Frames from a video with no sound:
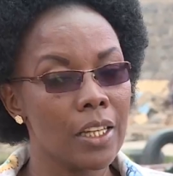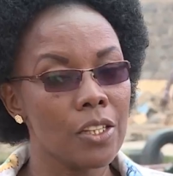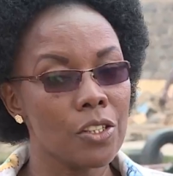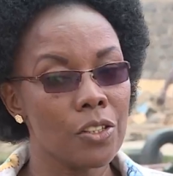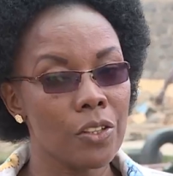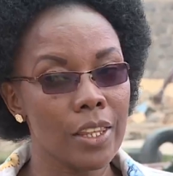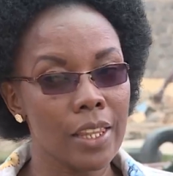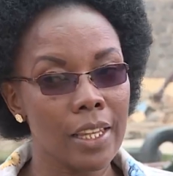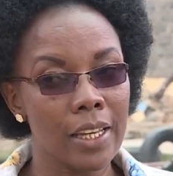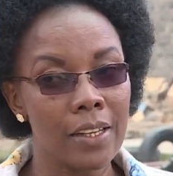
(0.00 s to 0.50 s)

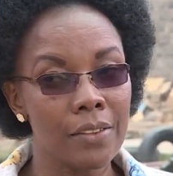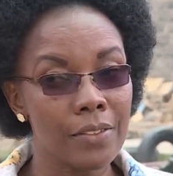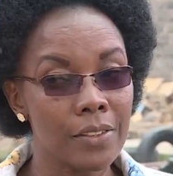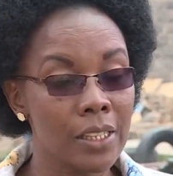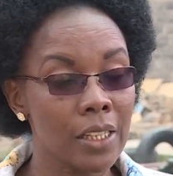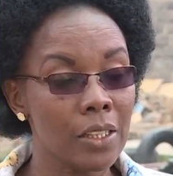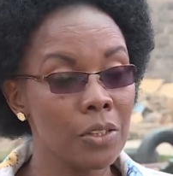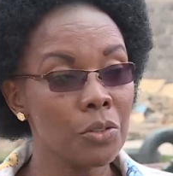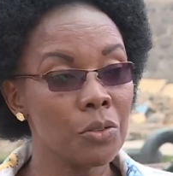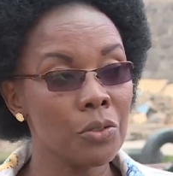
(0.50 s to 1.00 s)
So in the
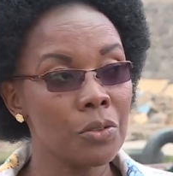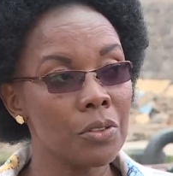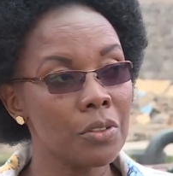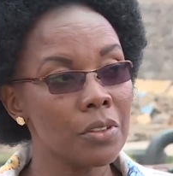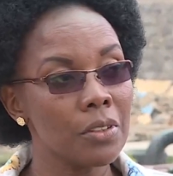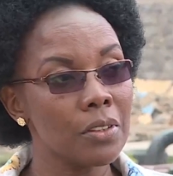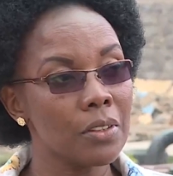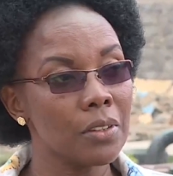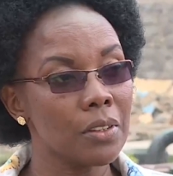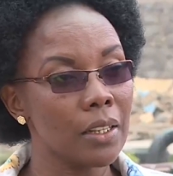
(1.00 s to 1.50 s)

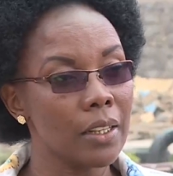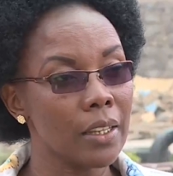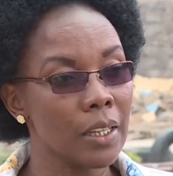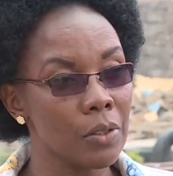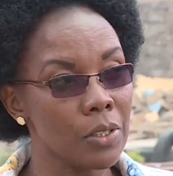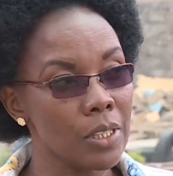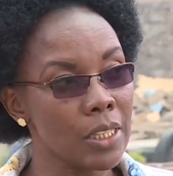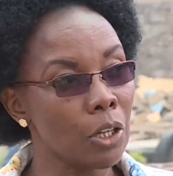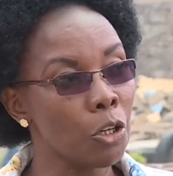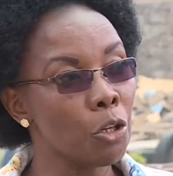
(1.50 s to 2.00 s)
afternoon
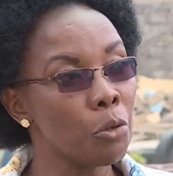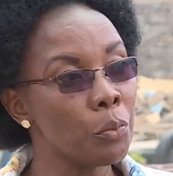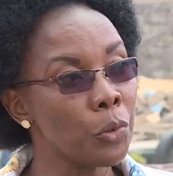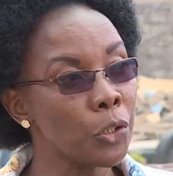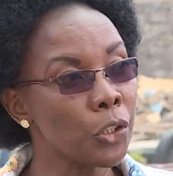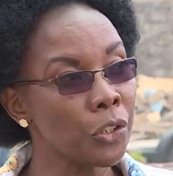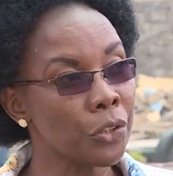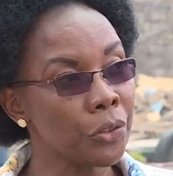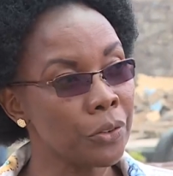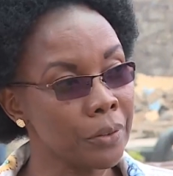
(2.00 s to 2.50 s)
there was a
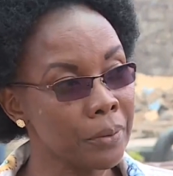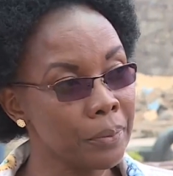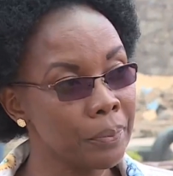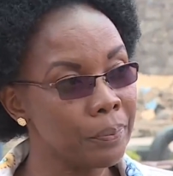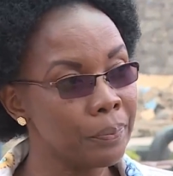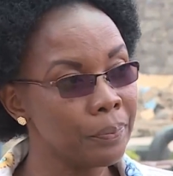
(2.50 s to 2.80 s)
commotion,